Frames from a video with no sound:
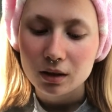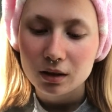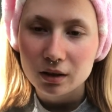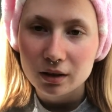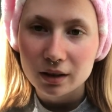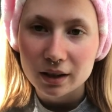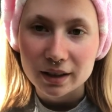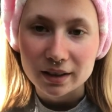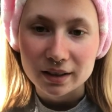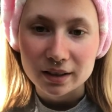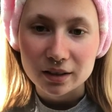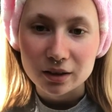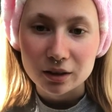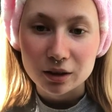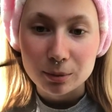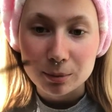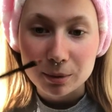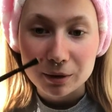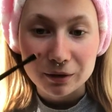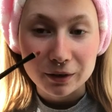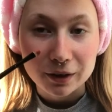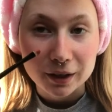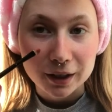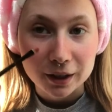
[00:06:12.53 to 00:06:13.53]
this is gonna
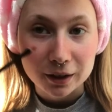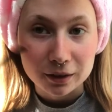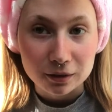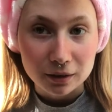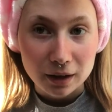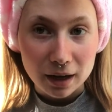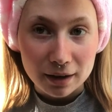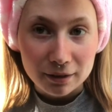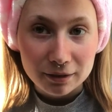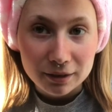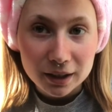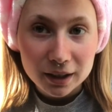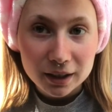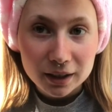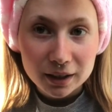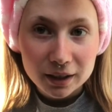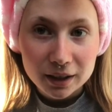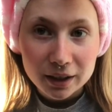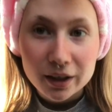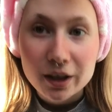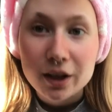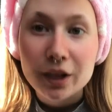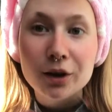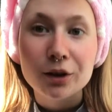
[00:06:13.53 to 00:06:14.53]
be very graphic.
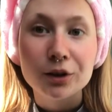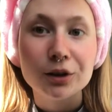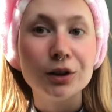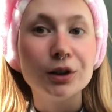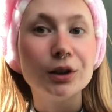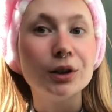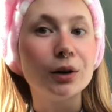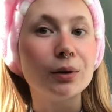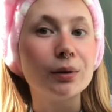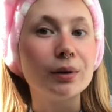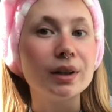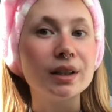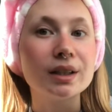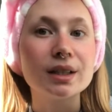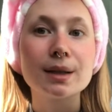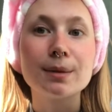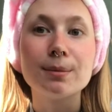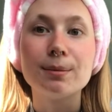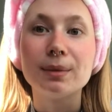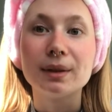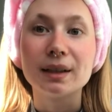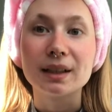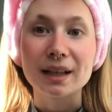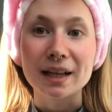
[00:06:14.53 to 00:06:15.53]
You don't need to
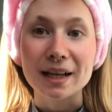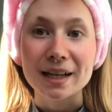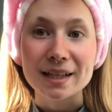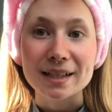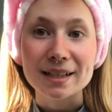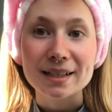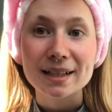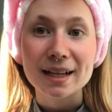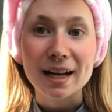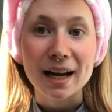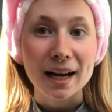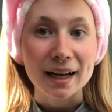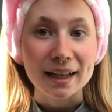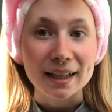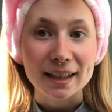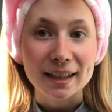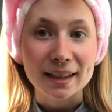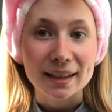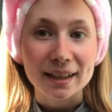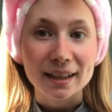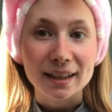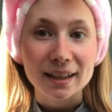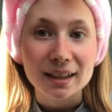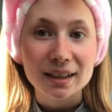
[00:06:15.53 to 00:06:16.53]
blend
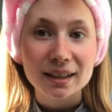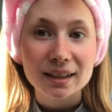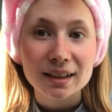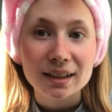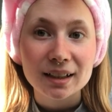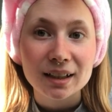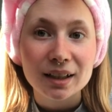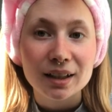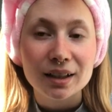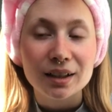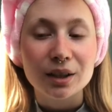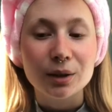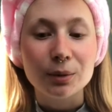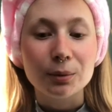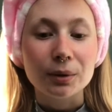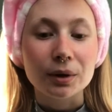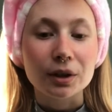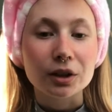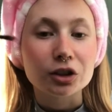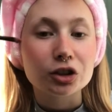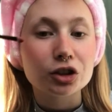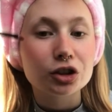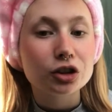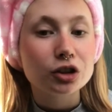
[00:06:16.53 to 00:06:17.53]
anything. You
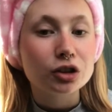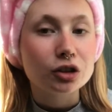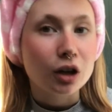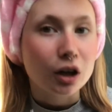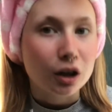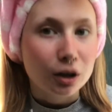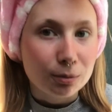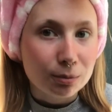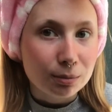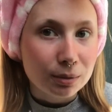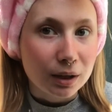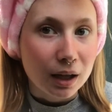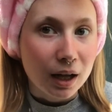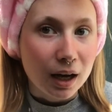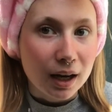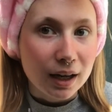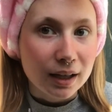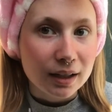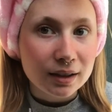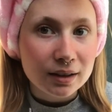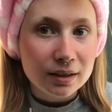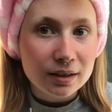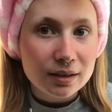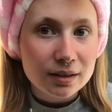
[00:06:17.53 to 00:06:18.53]
want sharp
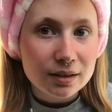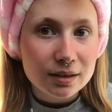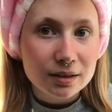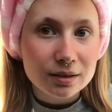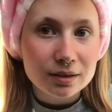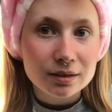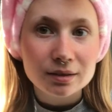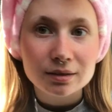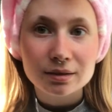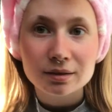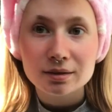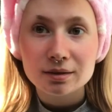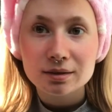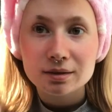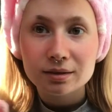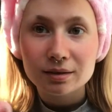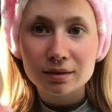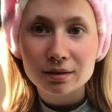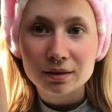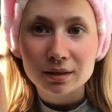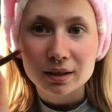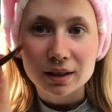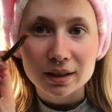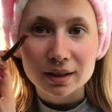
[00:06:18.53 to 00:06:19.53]
lines.
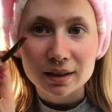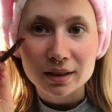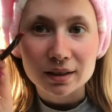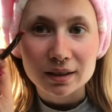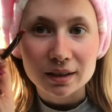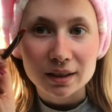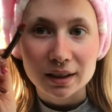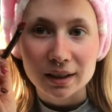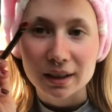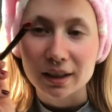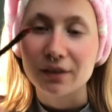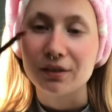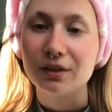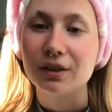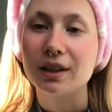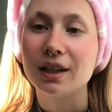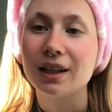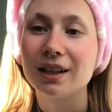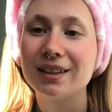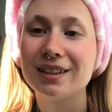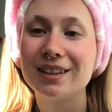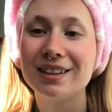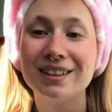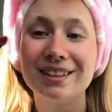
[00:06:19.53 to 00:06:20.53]
This is gonna give you
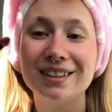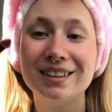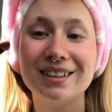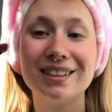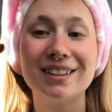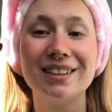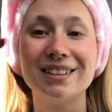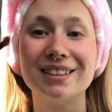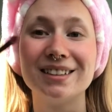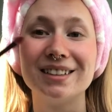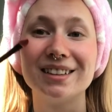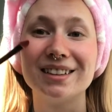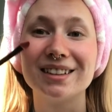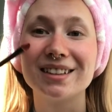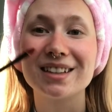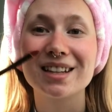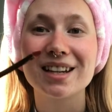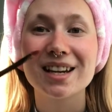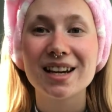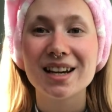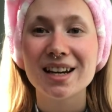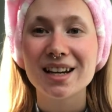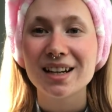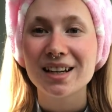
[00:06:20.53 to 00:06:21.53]
that because it's
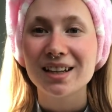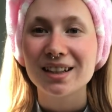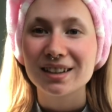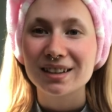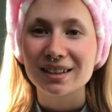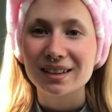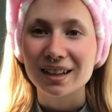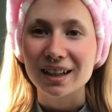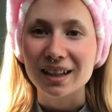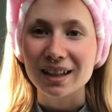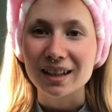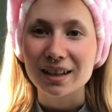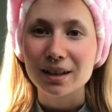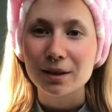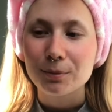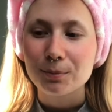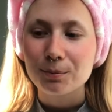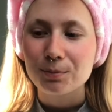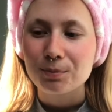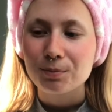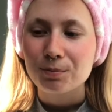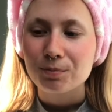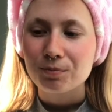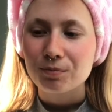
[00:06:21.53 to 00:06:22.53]
like,
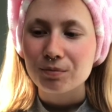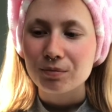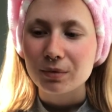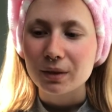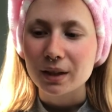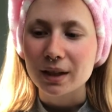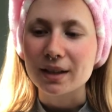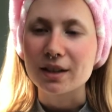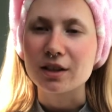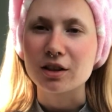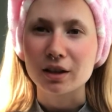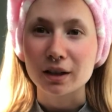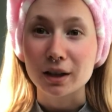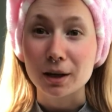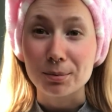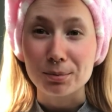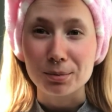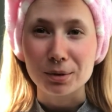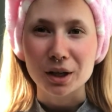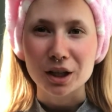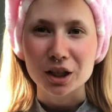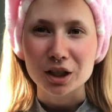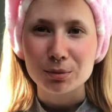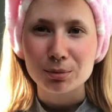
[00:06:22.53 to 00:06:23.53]
it's not like a
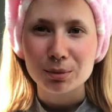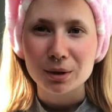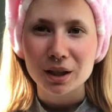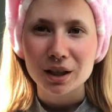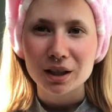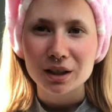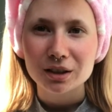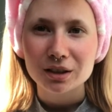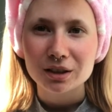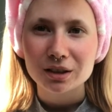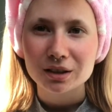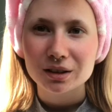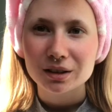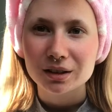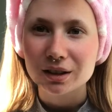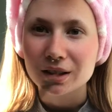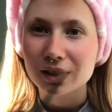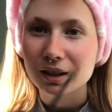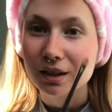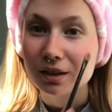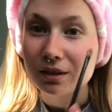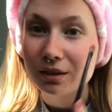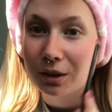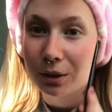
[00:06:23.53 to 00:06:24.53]
brush, you
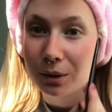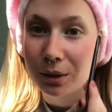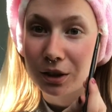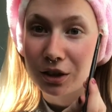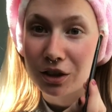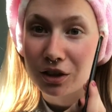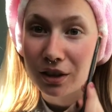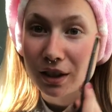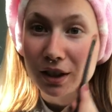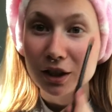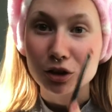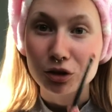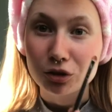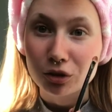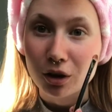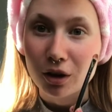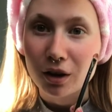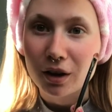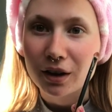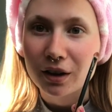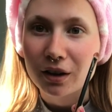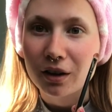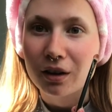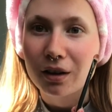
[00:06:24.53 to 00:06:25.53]
know? You can just like
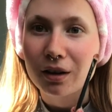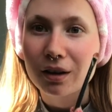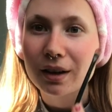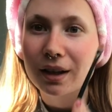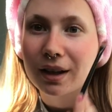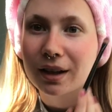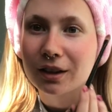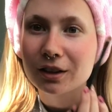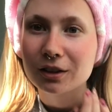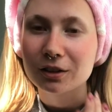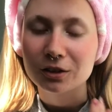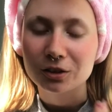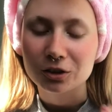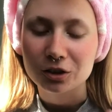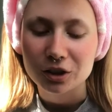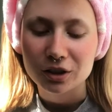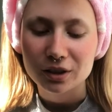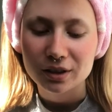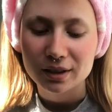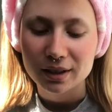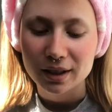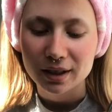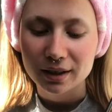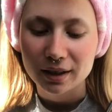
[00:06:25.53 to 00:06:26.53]
draw it on and it'll just
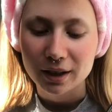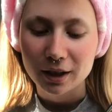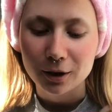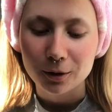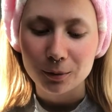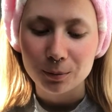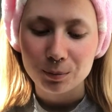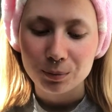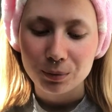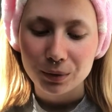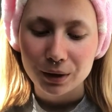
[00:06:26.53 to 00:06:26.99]
stay there.